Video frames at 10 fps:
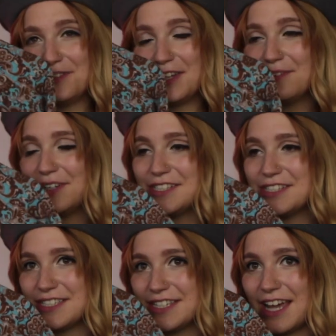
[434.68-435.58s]
really wanted
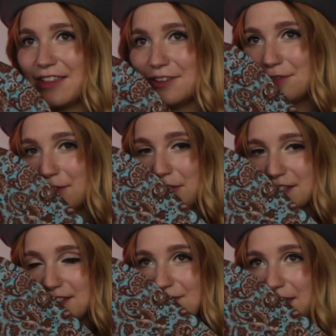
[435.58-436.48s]
to style it for
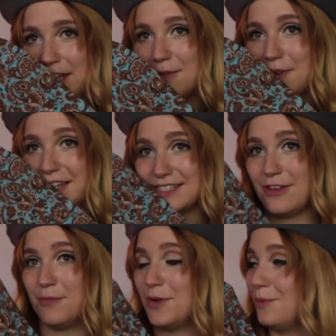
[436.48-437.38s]
this video because
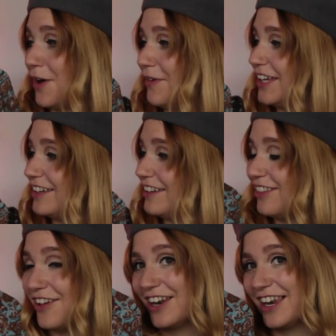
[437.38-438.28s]
I've been wearing it a
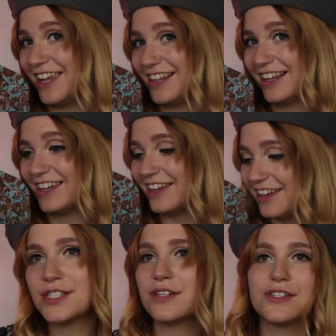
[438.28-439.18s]
lot lately.
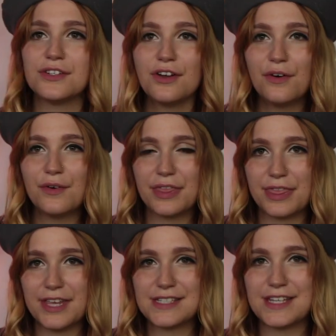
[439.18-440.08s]
So to go
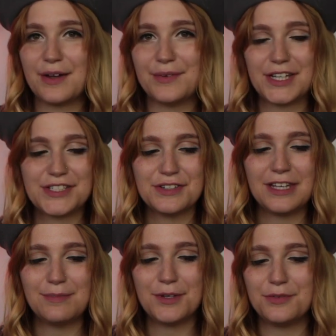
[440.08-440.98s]
with this, I wanted to
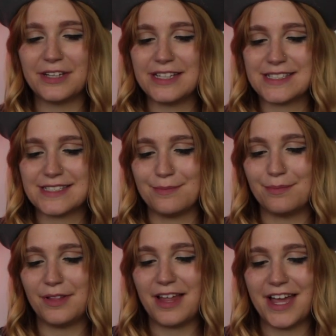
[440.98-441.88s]
keep it really
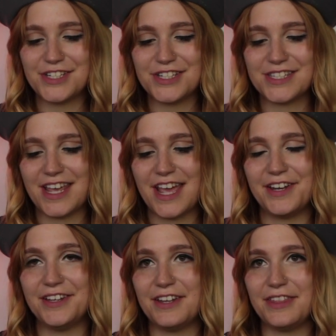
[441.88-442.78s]
simple. I just
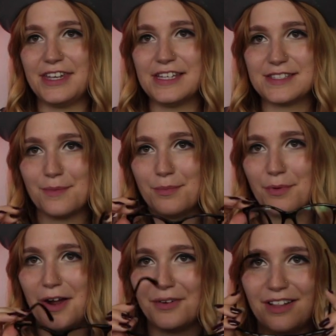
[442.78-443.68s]
added these
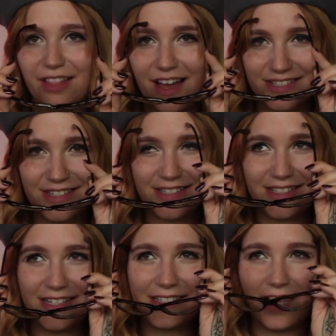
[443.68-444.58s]
brown glasses.
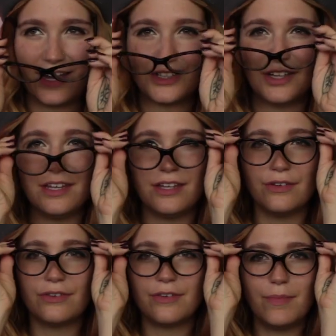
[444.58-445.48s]
These actually
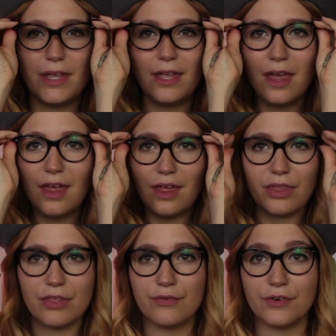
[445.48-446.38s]
used to be
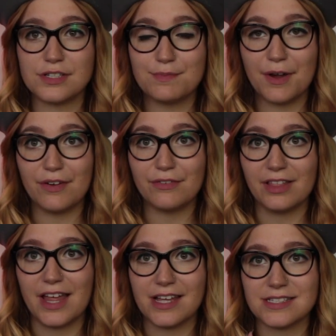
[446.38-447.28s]
the first pair
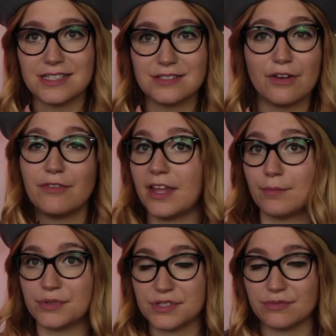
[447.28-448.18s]
of glasses, of
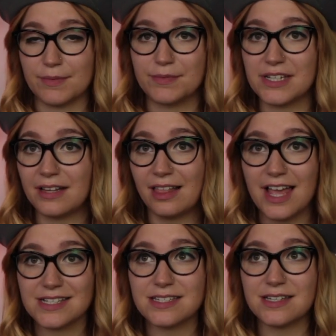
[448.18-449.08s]
like prescriptive
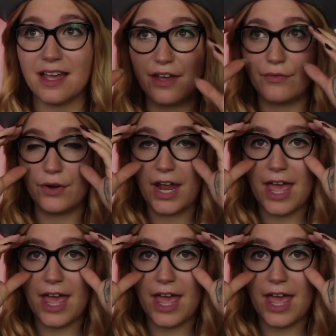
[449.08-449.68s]
glasses I ever